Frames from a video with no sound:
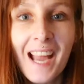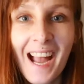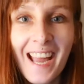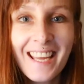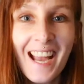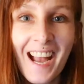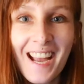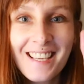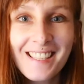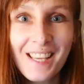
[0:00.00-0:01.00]
Hi
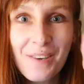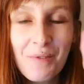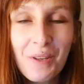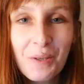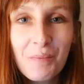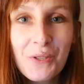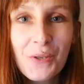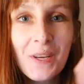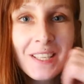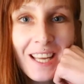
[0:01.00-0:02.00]
guys, and welcome
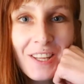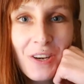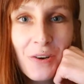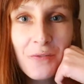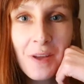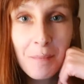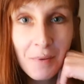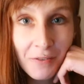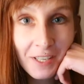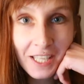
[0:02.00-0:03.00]
to another
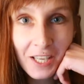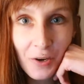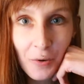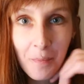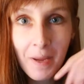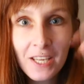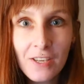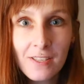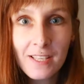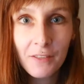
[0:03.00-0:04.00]
LOWEMBER video. Make
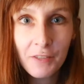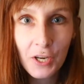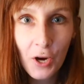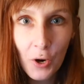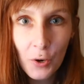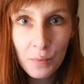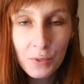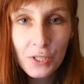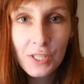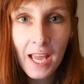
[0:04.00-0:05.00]
yourself at home.
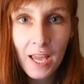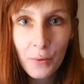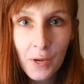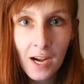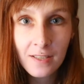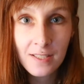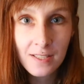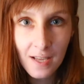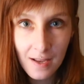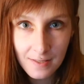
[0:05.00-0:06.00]
Today we are
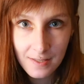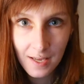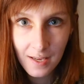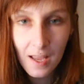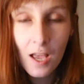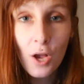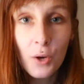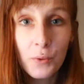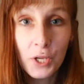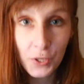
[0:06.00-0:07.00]
discussing
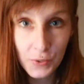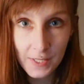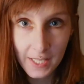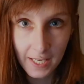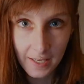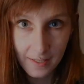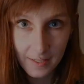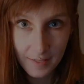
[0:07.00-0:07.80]
reusing.